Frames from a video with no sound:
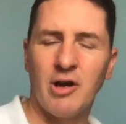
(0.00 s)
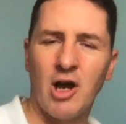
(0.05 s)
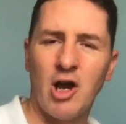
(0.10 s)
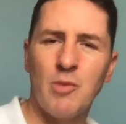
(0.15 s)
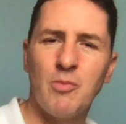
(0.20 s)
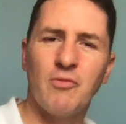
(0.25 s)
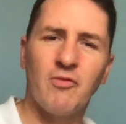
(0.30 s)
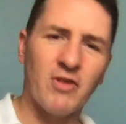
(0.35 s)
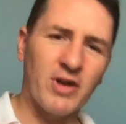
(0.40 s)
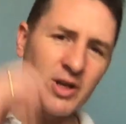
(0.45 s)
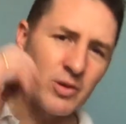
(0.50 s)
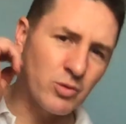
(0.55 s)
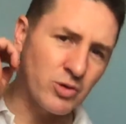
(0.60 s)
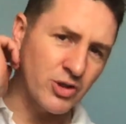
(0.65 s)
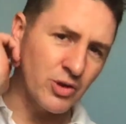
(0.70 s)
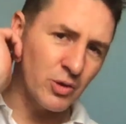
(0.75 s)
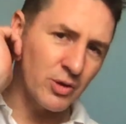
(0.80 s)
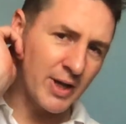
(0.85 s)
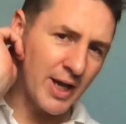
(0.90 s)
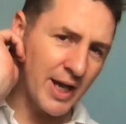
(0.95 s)
Hopefully
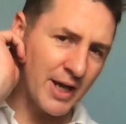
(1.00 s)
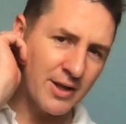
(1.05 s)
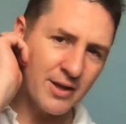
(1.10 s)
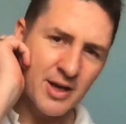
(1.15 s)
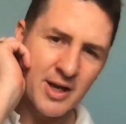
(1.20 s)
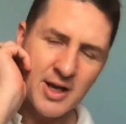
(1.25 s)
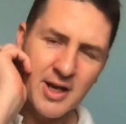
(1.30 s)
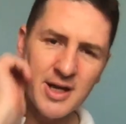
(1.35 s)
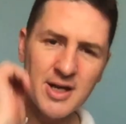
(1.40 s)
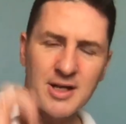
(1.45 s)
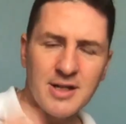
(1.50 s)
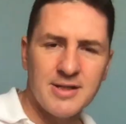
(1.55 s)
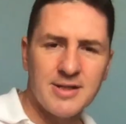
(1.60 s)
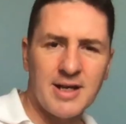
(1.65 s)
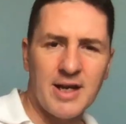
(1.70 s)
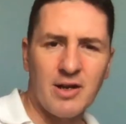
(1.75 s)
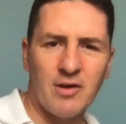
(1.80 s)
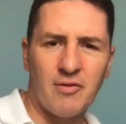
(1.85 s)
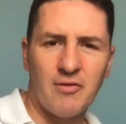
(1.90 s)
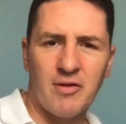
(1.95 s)
she'll gain
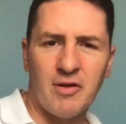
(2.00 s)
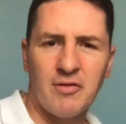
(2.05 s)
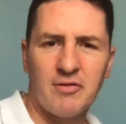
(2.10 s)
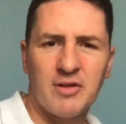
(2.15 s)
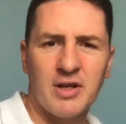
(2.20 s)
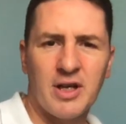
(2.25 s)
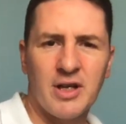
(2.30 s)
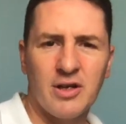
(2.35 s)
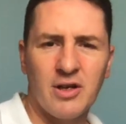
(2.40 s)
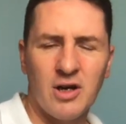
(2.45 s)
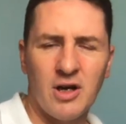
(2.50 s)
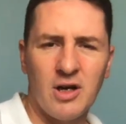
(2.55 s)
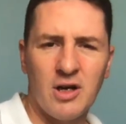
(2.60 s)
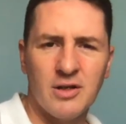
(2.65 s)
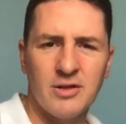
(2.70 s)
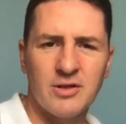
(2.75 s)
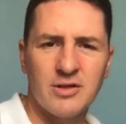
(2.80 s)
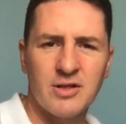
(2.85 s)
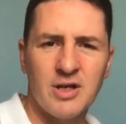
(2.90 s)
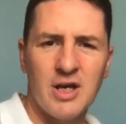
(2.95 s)
10 or 15
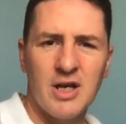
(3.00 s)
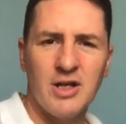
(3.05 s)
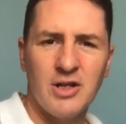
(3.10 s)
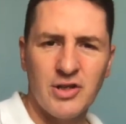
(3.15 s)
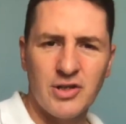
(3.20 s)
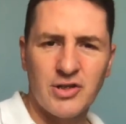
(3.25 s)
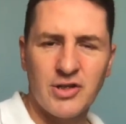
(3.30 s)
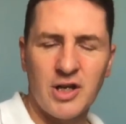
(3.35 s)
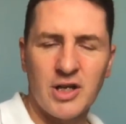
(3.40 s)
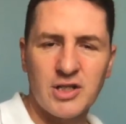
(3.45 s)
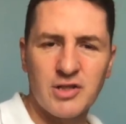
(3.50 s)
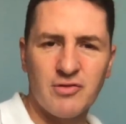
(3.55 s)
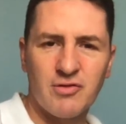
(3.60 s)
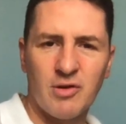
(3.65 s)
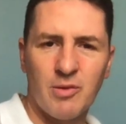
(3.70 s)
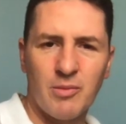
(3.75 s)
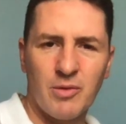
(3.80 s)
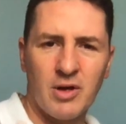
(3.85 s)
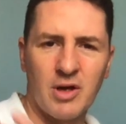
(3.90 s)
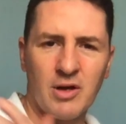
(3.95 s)
yards just
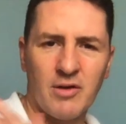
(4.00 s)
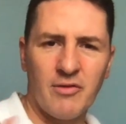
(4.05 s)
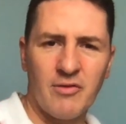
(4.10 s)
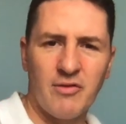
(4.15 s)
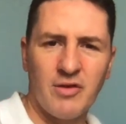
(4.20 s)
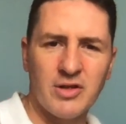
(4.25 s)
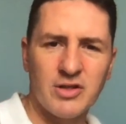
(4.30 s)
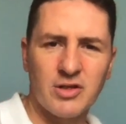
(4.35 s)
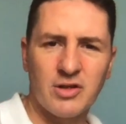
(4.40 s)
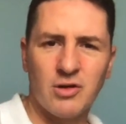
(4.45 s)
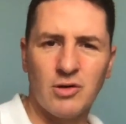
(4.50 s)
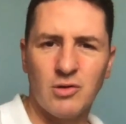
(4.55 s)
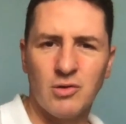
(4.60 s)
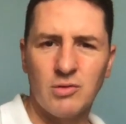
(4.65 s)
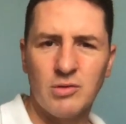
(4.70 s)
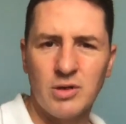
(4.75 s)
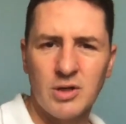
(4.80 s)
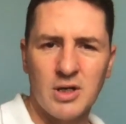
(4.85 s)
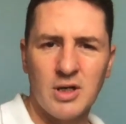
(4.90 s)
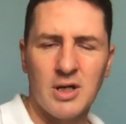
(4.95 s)
from her
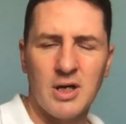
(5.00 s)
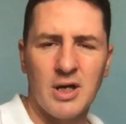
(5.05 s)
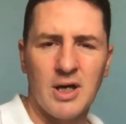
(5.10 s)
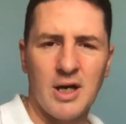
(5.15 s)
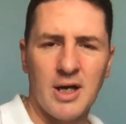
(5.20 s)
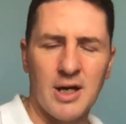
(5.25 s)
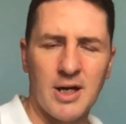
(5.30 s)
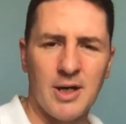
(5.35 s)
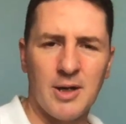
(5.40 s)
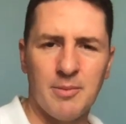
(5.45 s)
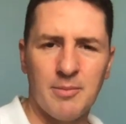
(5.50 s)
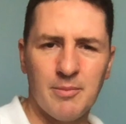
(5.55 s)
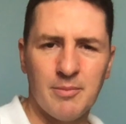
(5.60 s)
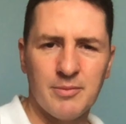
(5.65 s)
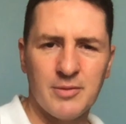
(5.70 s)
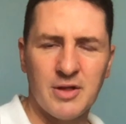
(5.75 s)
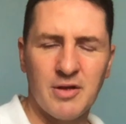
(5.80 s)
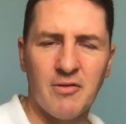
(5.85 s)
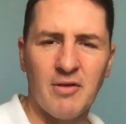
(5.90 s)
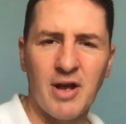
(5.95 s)
physical
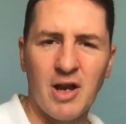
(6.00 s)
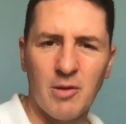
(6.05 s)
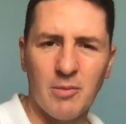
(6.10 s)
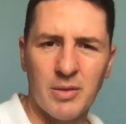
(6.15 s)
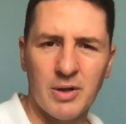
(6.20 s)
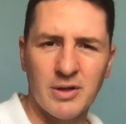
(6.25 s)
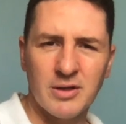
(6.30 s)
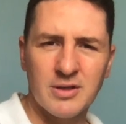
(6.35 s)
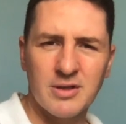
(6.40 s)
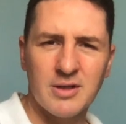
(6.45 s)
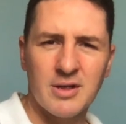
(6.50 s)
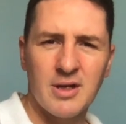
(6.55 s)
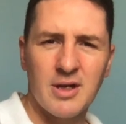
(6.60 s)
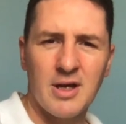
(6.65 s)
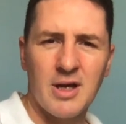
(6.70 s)
development.